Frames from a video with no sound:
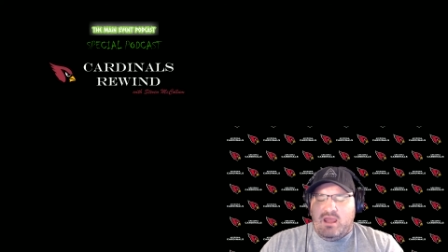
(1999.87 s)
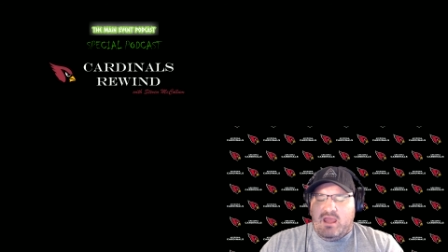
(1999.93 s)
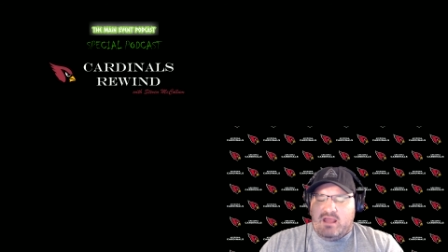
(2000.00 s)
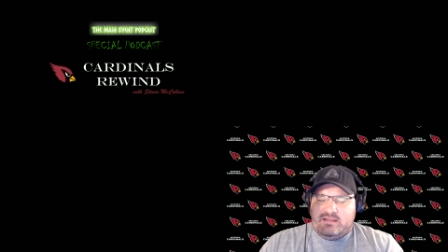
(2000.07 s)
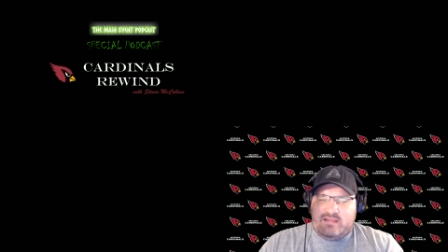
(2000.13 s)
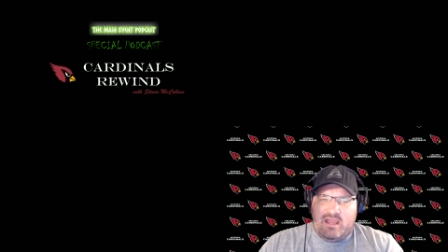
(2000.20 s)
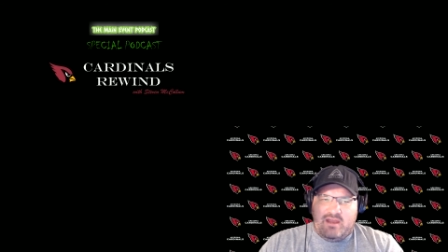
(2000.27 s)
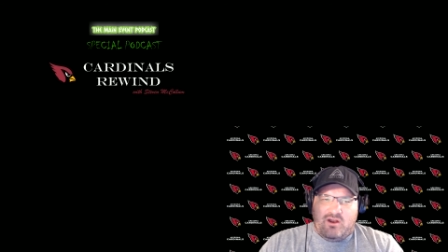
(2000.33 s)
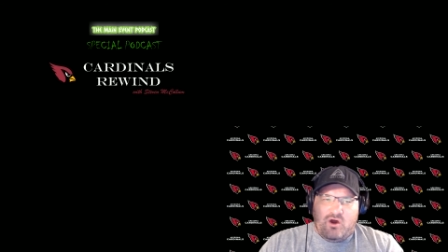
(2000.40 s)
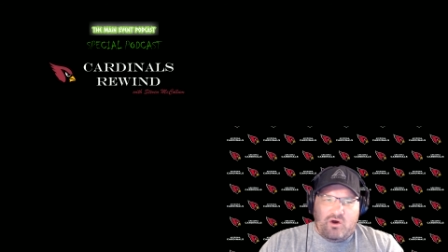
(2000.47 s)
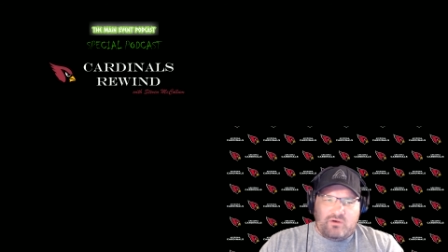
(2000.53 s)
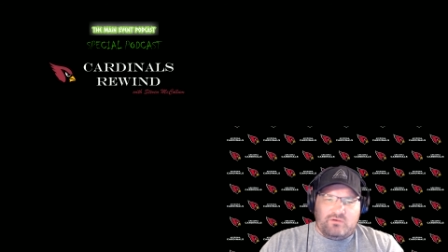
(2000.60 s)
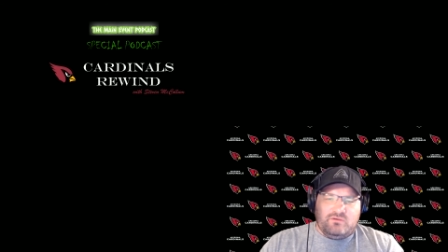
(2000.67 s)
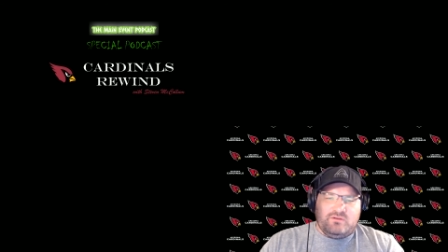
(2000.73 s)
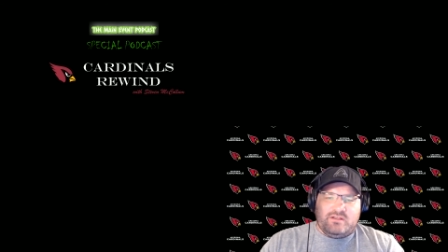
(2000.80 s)
Dan
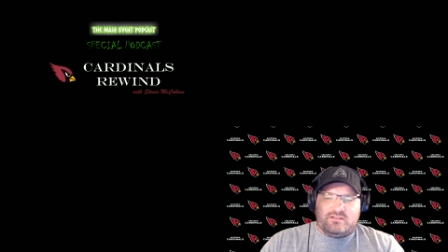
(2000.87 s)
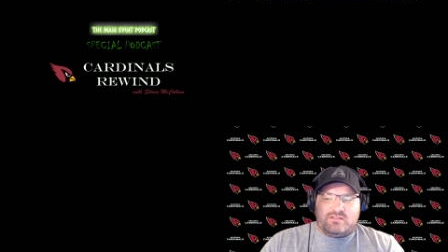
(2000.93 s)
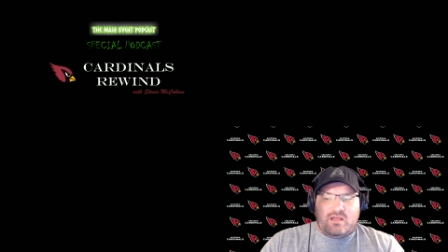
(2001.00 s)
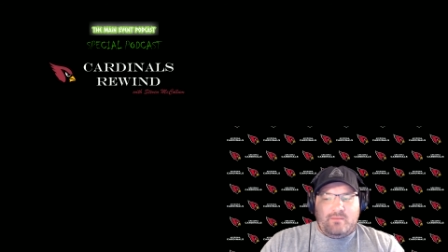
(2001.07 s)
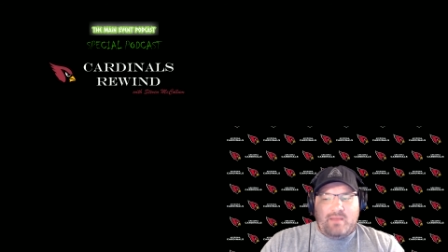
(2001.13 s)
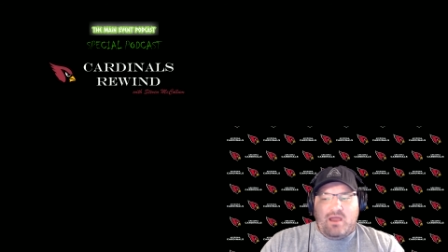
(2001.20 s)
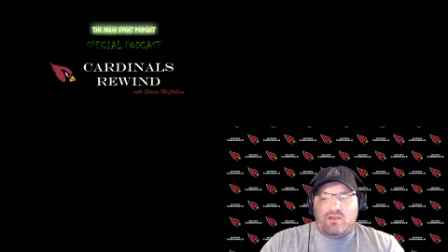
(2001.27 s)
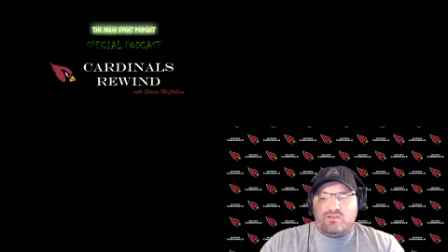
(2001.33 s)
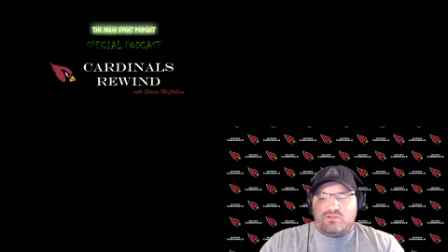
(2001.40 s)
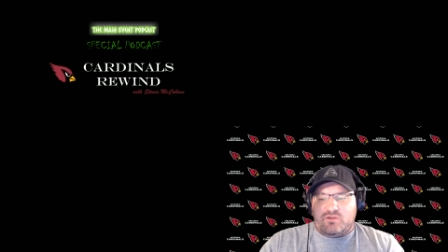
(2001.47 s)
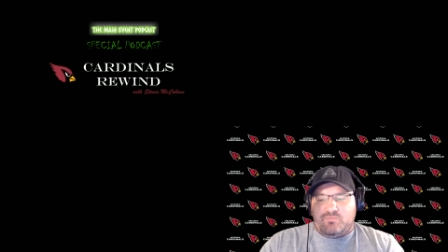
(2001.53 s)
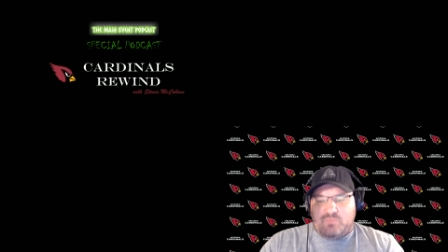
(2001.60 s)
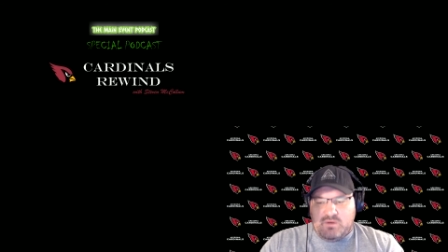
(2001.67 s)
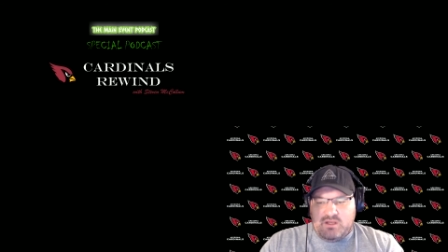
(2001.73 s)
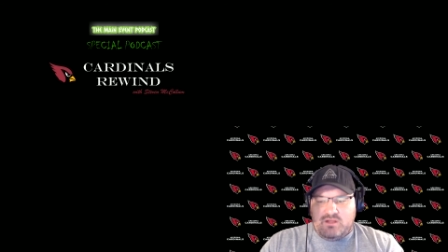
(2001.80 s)
Arnold has come out as a
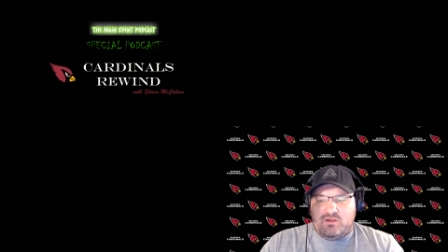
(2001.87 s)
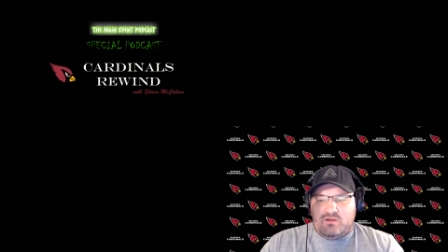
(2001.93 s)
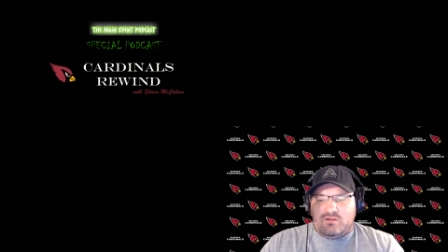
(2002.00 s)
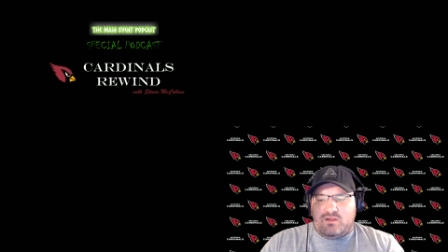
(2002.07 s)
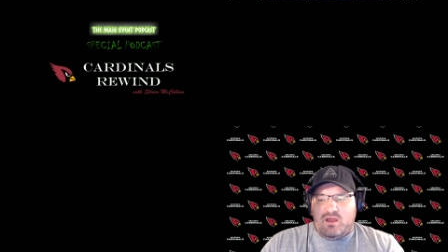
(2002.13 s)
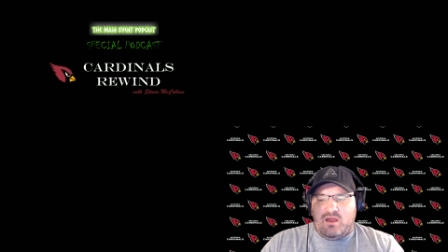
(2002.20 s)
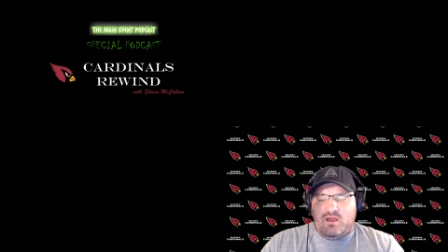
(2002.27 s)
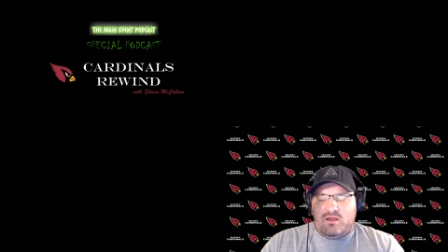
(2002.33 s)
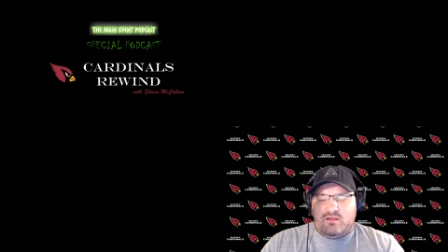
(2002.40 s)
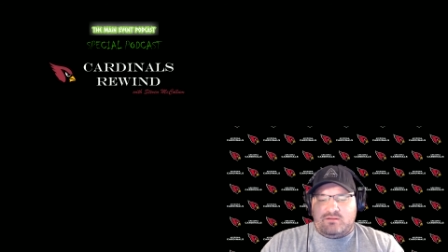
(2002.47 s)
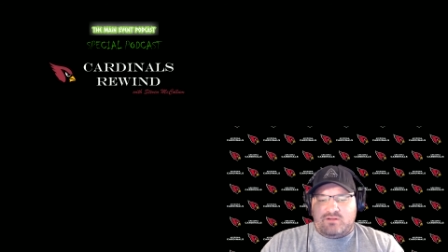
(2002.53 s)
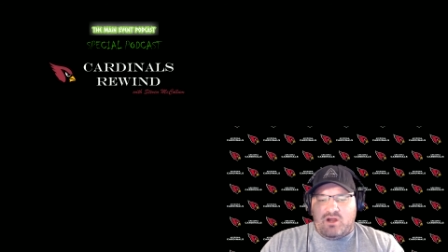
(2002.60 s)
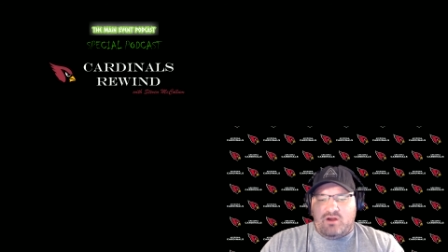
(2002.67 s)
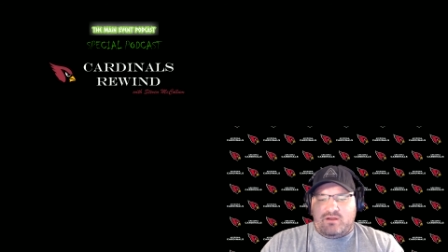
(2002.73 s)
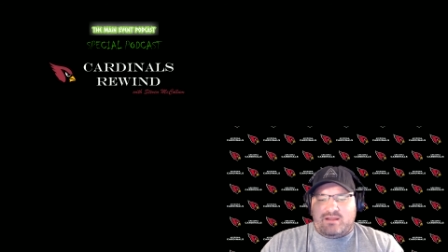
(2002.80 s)
pretty good uh,
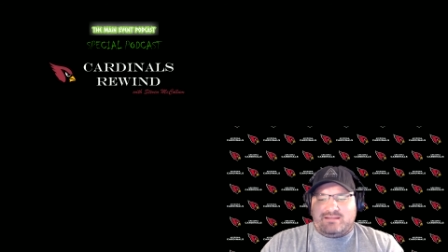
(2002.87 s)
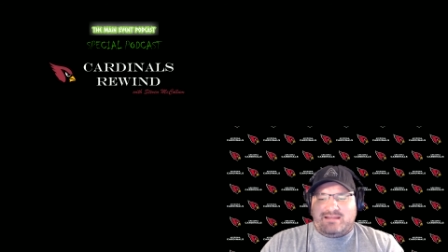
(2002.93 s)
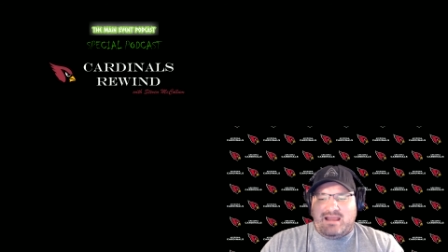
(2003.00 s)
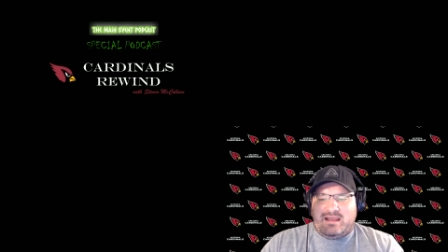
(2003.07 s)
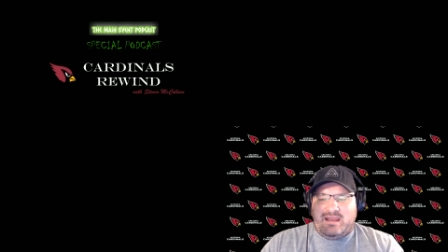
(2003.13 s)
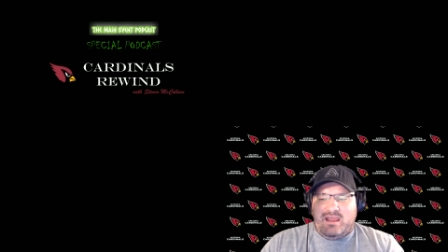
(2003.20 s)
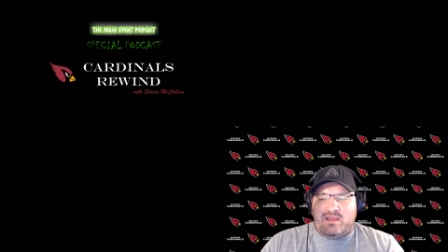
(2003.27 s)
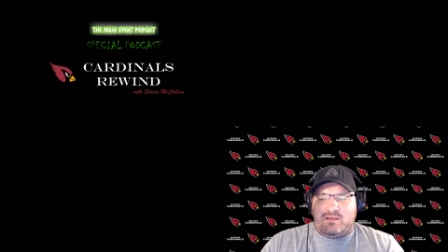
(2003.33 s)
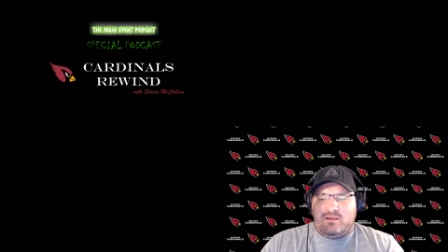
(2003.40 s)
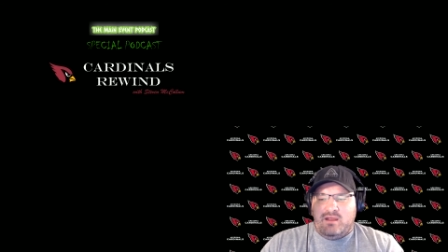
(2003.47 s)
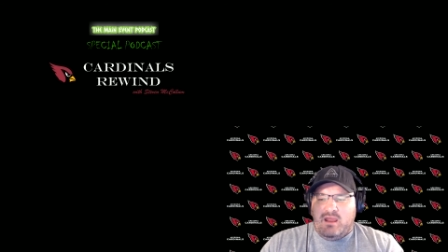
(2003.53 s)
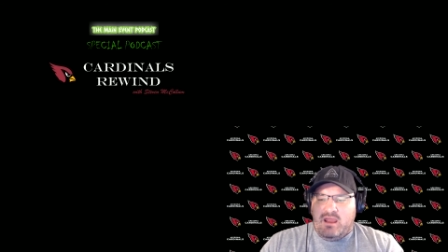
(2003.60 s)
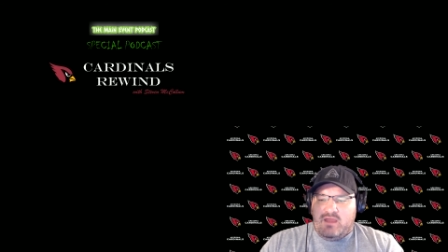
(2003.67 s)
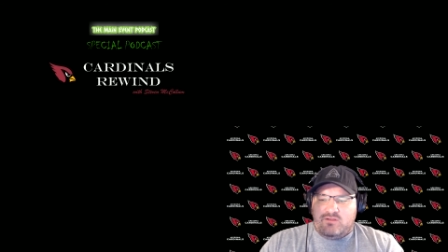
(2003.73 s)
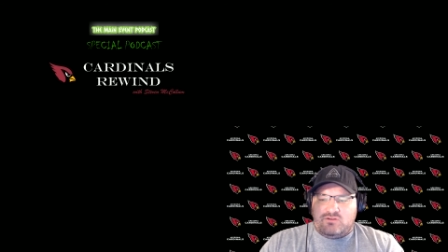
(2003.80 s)
target tight end,
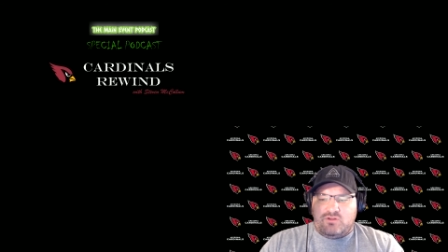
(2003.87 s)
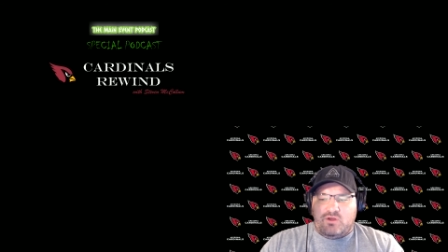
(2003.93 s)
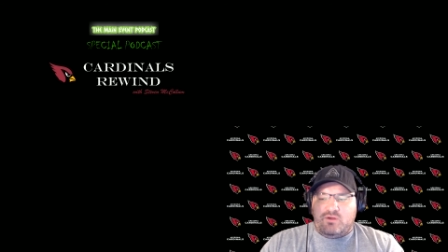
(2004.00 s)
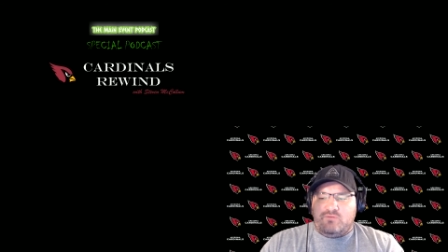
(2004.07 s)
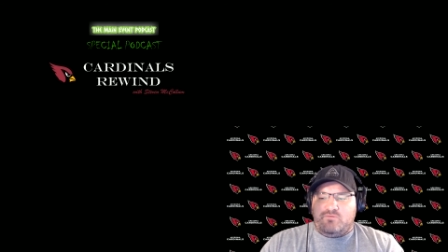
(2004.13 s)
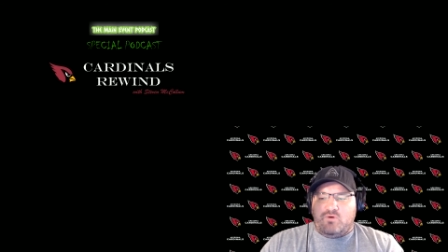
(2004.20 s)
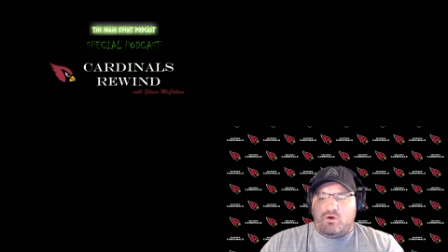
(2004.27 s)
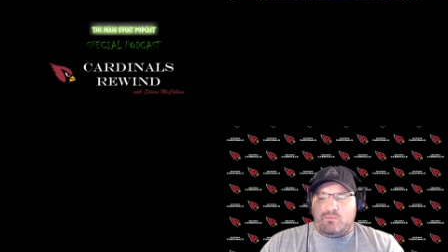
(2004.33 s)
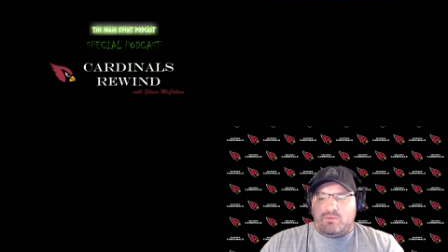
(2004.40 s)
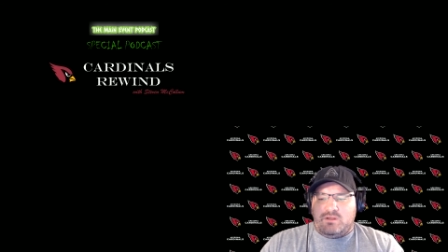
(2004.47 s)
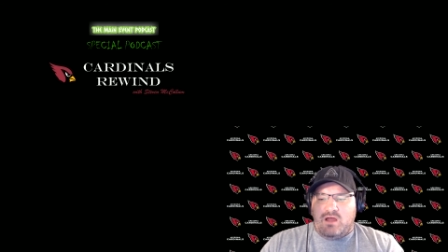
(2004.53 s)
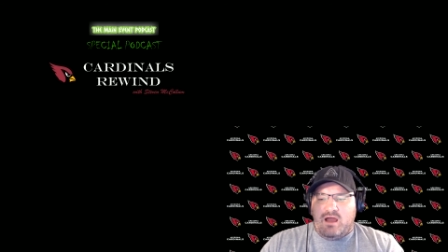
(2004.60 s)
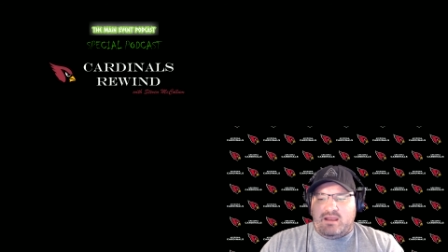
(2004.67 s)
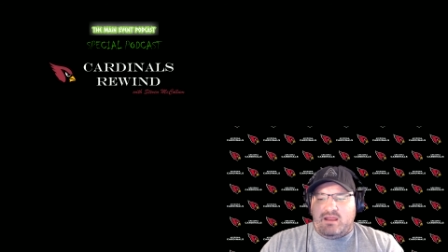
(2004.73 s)
and he's looking for him a lot.